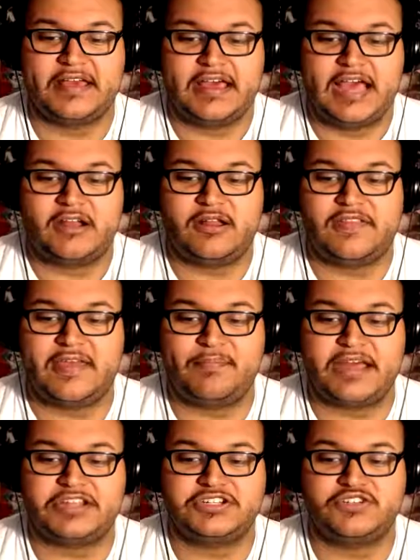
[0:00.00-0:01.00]
How did they
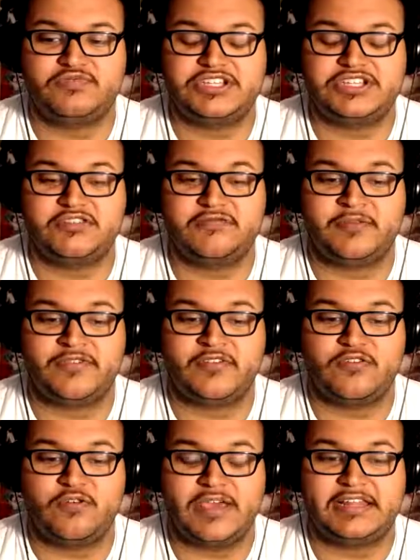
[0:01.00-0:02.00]
manage to reach the room so
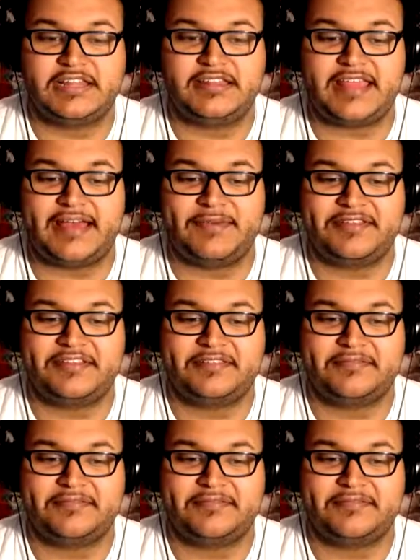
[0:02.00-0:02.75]
quickly, damn it?